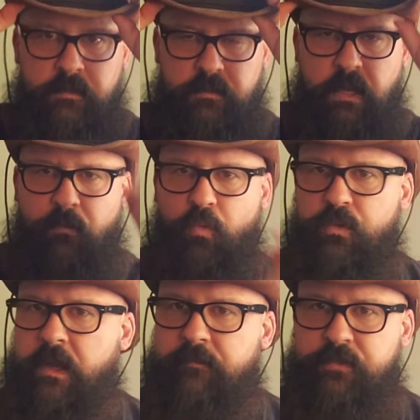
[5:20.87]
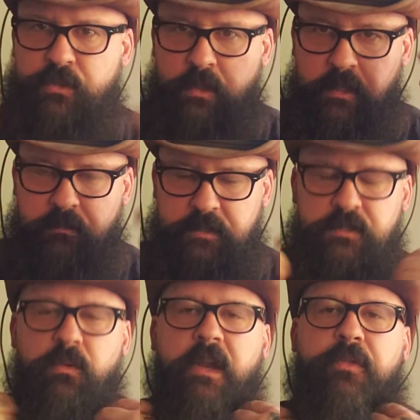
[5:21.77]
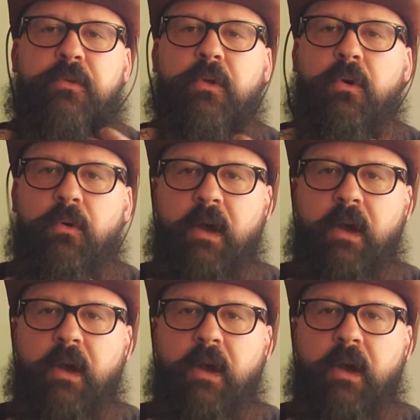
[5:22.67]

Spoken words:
So I've literally sweated through the whole